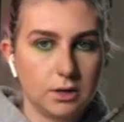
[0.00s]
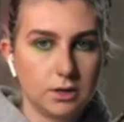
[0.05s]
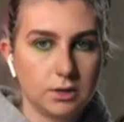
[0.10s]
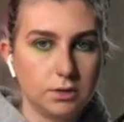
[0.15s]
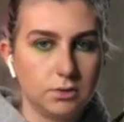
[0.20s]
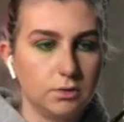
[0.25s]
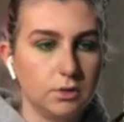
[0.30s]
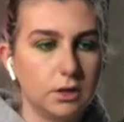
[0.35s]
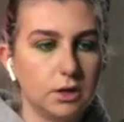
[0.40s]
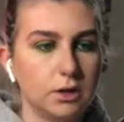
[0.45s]

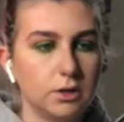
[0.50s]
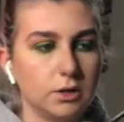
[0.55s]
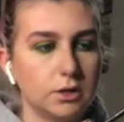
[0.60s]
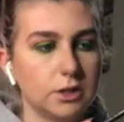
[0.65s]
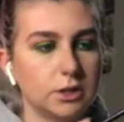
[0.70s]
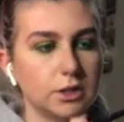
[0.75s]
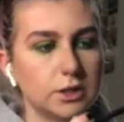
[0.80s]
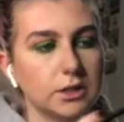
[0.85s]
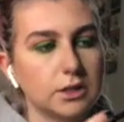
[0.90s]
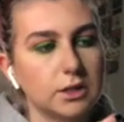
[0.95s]
you literally
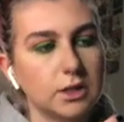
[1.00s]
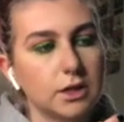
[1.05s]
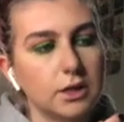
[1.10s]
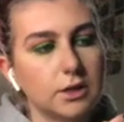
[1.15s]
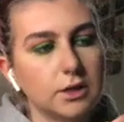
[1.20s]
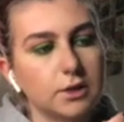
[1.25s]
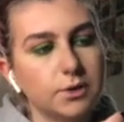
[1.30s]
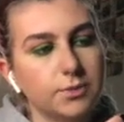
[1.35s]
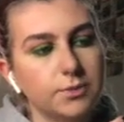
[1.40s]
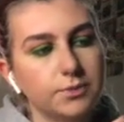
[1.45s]
just like
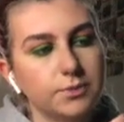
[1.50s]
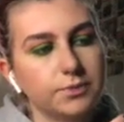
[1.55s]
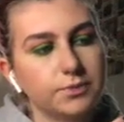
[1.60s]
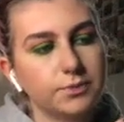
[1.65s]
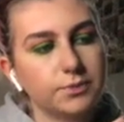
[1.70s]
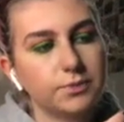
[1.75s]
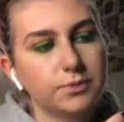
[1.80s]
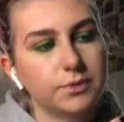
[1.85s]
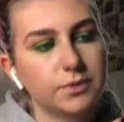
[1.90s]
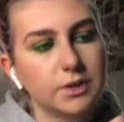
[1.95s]

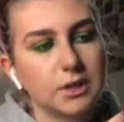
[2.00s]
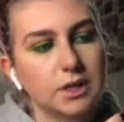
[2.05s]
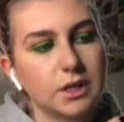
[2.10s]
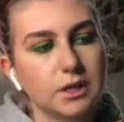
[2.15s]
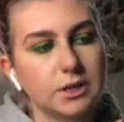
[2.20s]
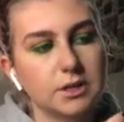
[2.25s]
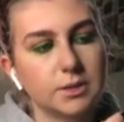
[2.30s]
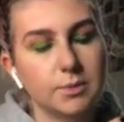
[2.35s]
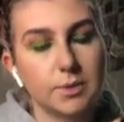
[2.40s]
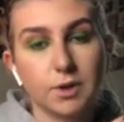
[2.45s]

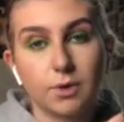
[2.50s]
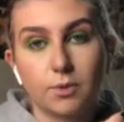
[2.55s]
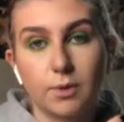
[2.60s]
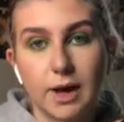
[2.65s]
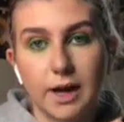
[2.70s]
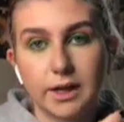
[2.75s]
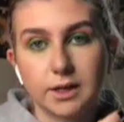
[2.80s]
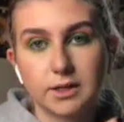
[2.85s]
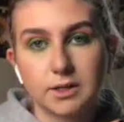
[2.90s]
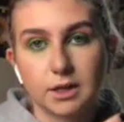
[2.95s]
get some of the
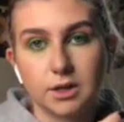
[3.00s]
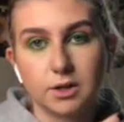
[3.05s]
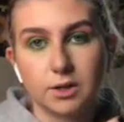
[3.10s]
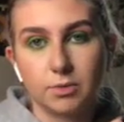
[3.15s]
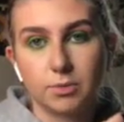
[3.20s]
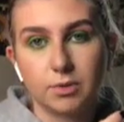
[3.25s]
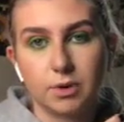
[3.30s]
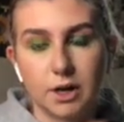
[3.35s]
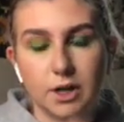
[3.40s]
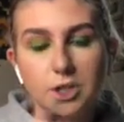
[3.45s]
wax on your
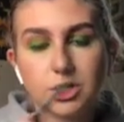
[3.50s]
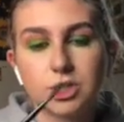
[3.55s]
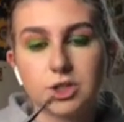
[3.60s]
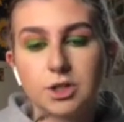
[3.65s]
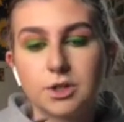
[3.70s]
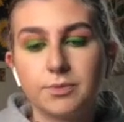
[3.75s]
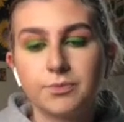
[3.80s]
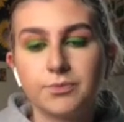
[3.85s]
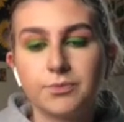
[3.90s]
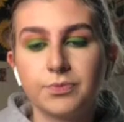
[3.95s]
brush,
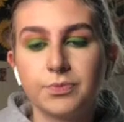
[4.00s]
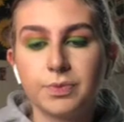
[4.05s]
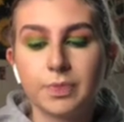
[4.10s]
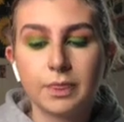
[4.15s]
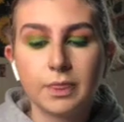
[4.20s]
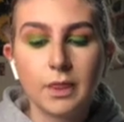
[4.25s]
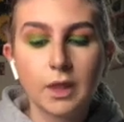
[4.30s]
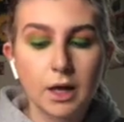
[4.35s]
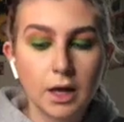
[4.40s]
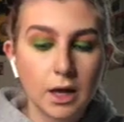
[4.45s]

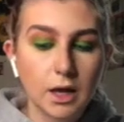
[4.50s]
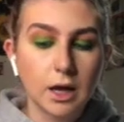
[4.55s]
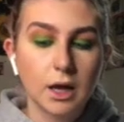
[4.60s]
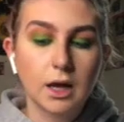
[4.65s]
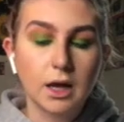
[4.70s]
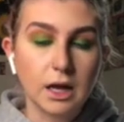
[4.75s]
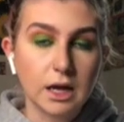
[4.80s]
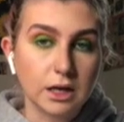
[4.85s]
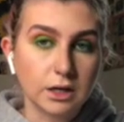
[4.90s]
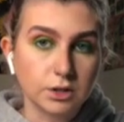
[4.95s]

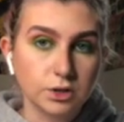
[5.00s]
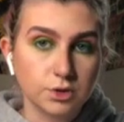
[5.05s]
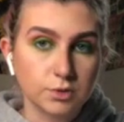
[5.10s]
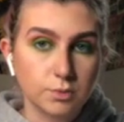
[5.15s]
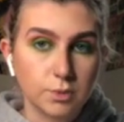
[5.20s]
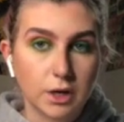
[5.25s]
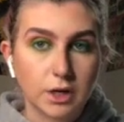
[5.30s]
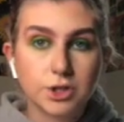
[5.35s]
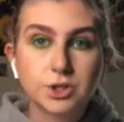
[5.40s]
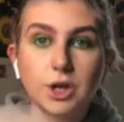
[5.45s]
and you
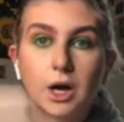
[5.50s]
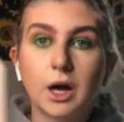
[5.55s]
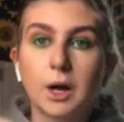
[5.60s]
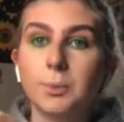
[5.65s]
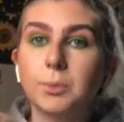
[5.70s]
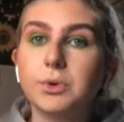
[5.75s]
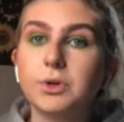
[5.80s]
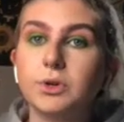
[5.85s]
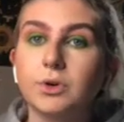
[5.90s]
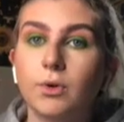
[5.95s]
brush
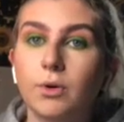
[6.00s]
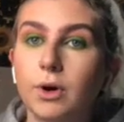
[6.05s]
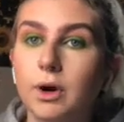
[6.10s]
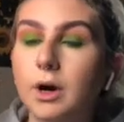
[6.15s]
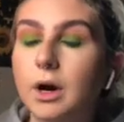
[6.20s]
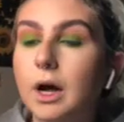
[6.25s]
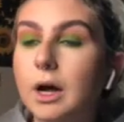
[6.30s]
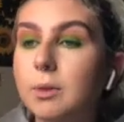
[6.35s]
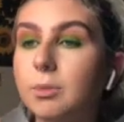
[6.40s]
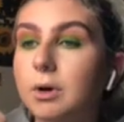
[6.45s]
up your
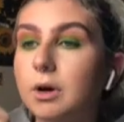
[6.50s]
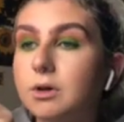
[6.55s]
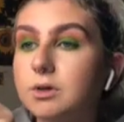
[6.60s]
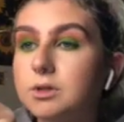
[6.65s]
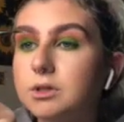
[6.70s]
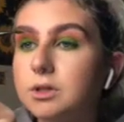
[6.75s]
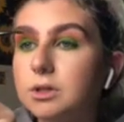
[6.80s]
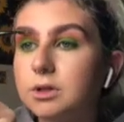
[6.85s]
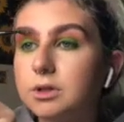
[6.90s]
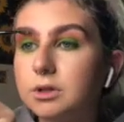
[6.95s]

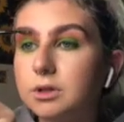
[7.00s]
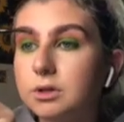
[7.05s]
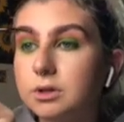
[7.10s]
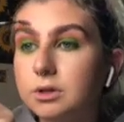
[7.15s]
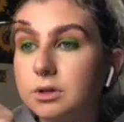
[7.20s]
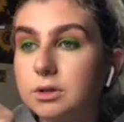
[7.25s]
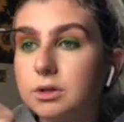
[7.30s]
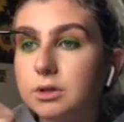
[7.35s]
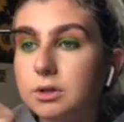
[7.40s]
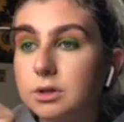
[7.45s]
eyebrows.
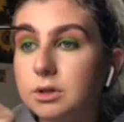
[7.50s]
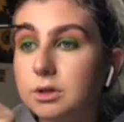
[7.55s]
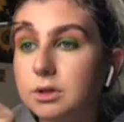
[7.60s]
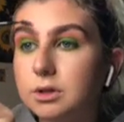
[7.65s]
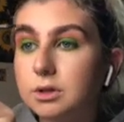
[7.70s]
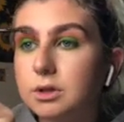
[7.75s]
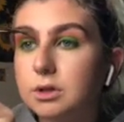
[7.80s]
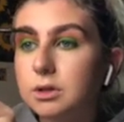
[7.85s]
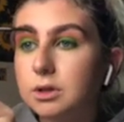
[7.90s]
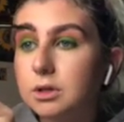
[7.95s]

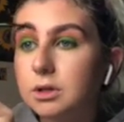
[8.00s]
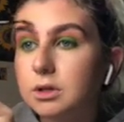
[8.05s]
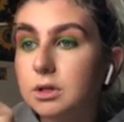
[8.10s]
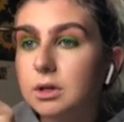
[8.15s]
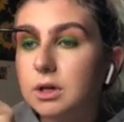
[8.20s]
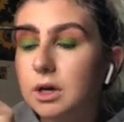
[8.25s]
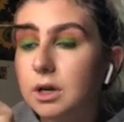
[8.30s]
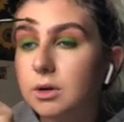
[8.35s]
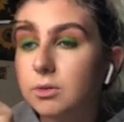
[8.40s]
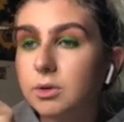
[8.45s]

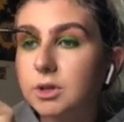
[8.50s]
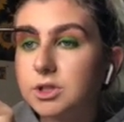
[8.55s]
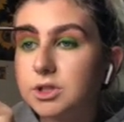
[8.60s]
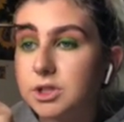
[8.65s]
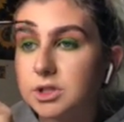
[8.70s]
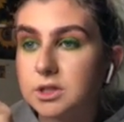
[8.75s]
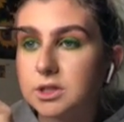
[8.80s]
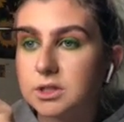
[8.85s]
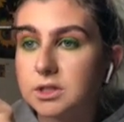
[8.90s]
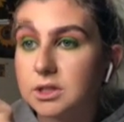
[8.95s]
And it works
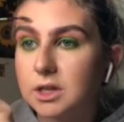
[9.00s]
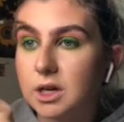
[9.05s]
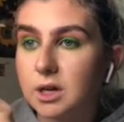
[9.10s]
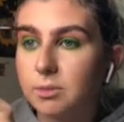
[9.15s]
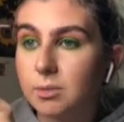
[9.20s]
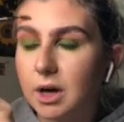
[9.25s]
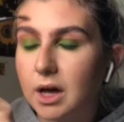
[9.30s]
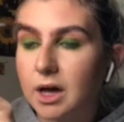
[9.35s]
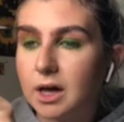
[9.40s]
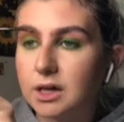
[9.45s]
just the same
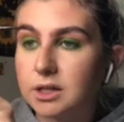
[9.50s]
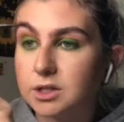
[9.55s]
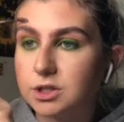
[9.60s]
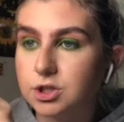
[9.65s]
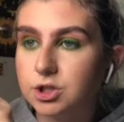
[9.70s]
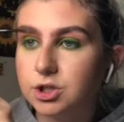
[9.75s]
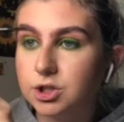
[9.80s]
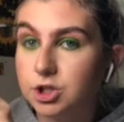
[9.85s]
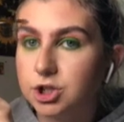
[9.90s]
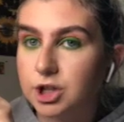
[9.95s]
as
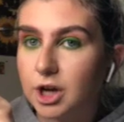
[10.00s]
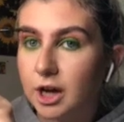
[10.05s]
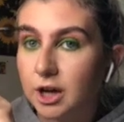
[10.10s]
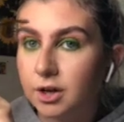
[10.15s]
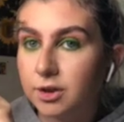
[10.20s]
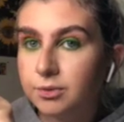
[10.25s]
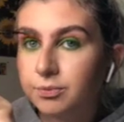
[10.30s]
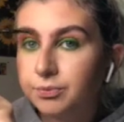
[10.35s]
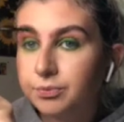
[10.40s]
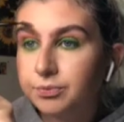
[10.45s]

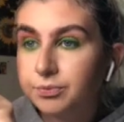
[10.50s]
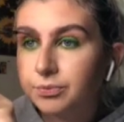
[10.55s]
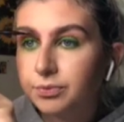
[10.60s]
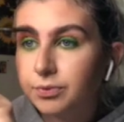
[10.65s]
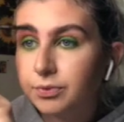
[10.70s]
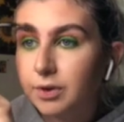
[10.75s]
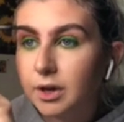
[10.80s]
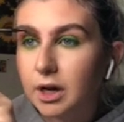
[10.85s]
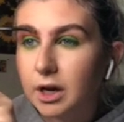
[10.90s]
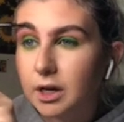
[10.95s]
gel.
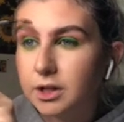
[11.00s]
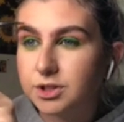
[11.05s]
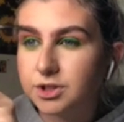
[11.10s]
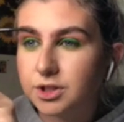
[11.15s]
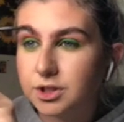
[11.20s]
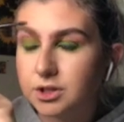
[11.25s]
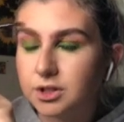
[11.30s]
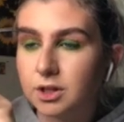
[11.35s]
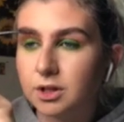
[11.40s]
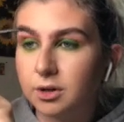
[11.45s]
It's
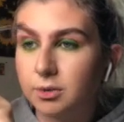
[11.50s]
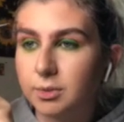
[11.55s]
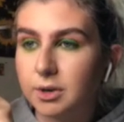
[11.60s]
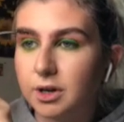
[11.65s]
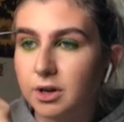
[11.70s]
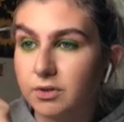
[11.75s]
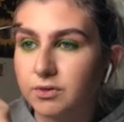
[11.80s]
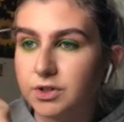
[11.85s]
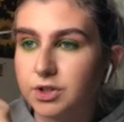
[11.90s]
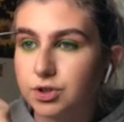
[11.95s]
just a little bit
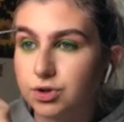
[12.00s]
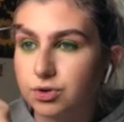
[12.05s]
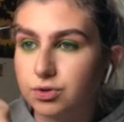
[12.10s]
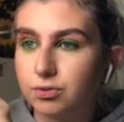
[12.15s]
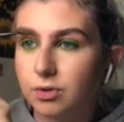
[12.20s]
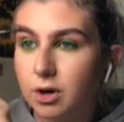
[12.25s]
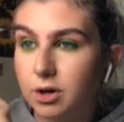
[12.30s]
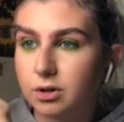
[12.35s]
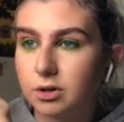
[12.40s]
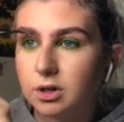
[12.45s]
of a
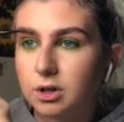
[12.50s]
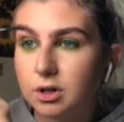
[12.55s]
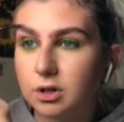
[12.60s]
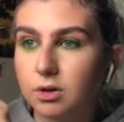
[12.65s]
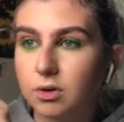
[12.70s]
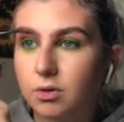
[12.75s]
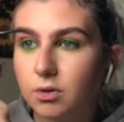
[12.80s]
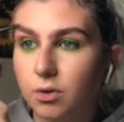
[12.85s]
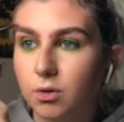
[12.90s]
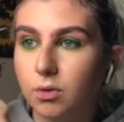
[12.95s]
stronger
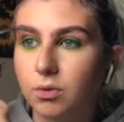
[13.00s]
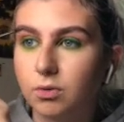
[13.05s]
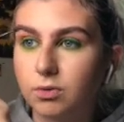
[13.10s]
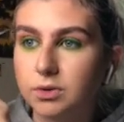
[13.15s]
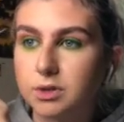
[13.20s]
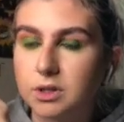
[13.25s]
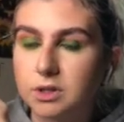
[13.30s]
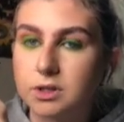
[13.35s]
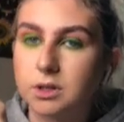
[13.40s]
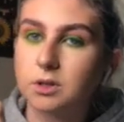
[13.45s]
hold
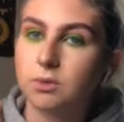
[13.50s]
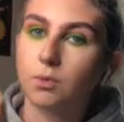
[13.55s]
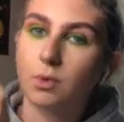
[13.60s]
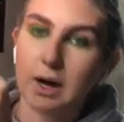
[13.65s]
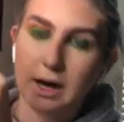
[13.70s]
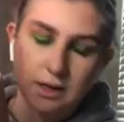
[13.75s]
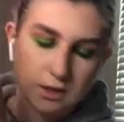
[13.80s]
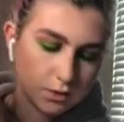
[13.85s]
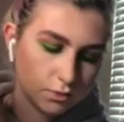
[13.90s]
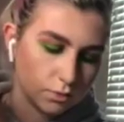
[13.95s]
because the
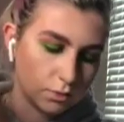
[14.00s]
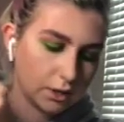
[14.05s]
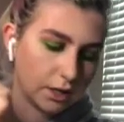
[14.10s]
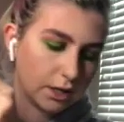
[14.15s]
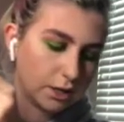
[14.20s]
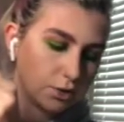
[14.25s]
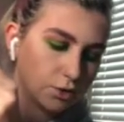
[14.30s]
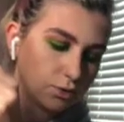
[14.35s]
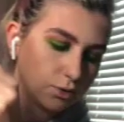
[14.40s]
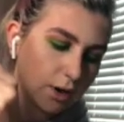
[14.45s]
wax will like
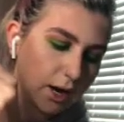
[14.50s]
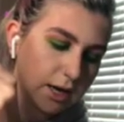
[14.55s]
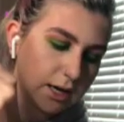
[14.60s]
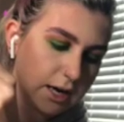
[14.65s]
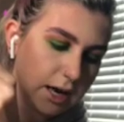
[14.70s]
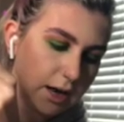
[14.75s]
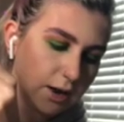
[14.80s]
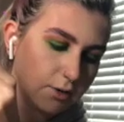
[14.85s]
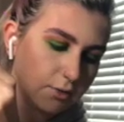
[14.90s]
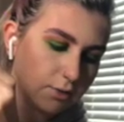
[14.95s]
dry
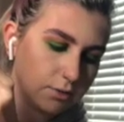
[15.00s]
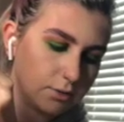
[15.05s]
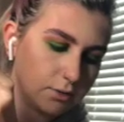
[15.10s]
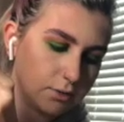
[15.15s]
down.